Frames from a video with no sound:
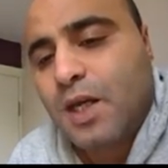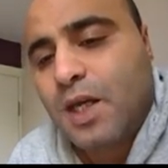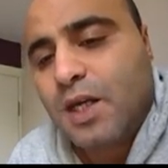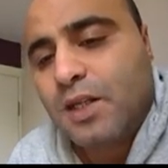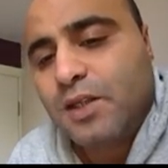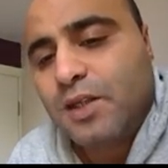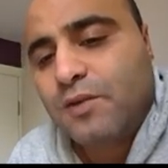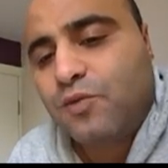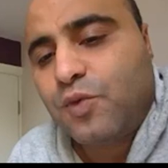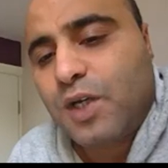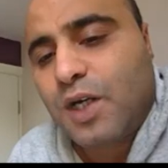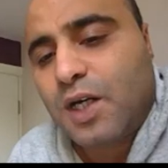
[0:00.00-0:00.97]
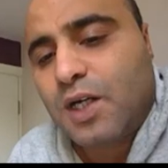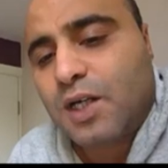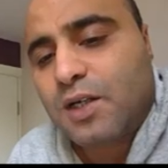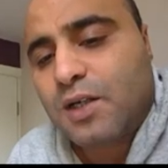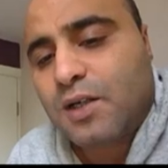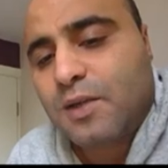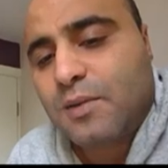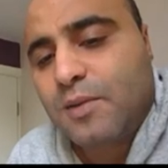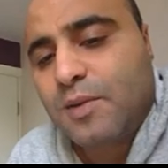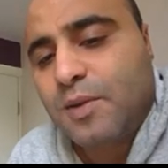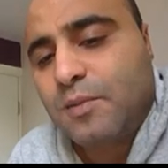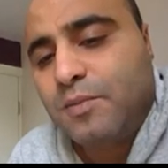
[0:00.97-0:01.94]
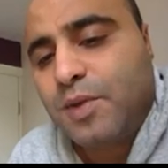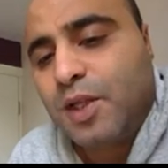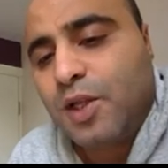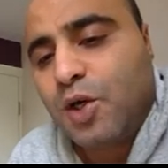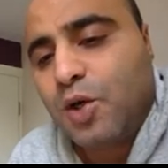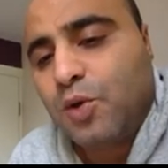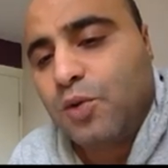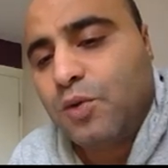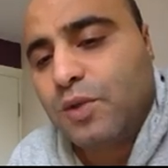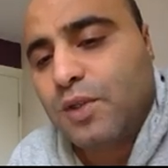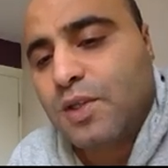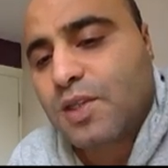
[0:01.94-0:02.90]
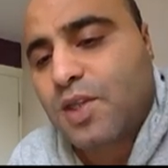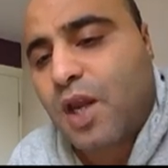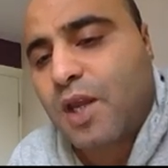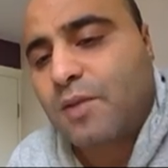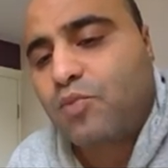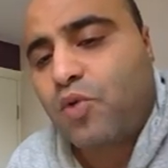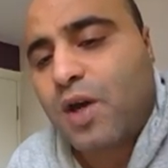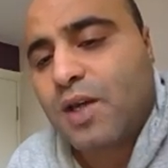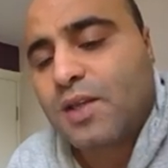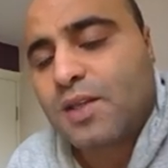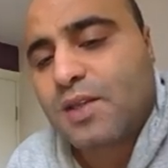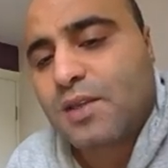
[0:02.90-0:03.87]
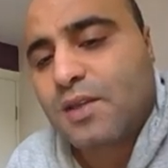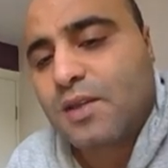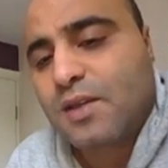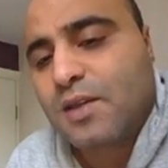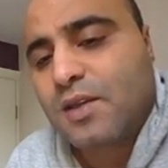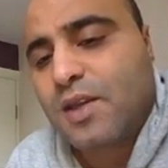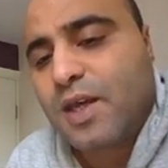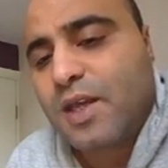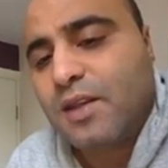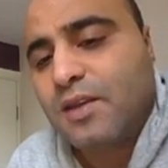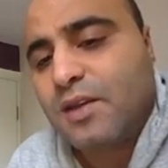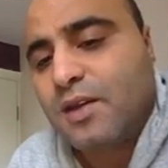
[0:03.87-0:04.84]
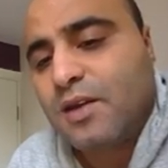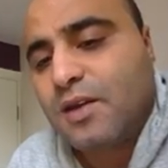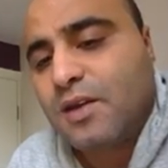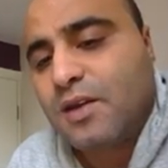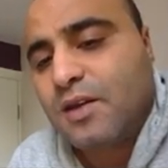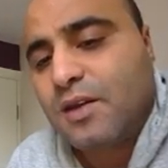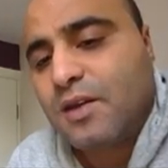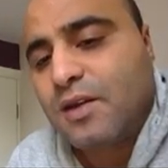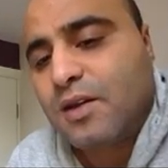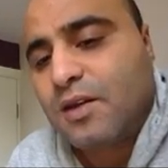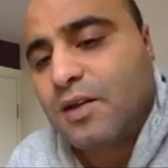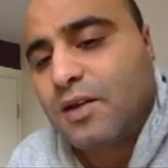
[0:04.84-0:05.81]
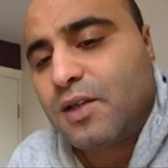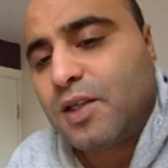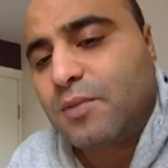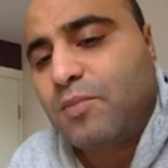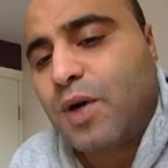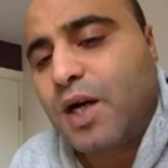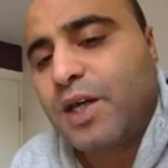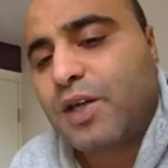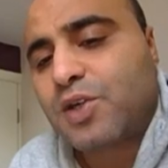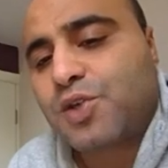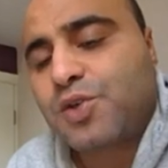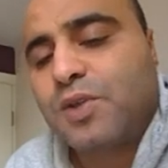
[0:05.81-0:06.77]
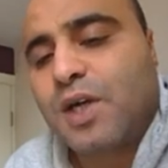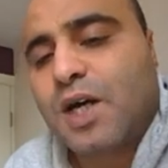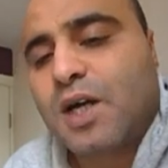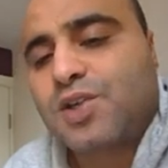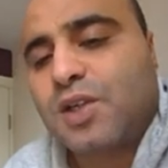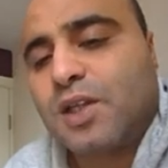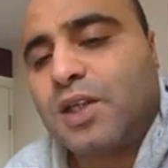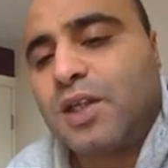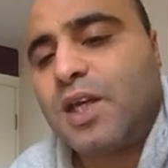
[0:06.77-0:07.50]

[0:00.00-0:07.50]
And if we are below the strike price, then the buyer should actually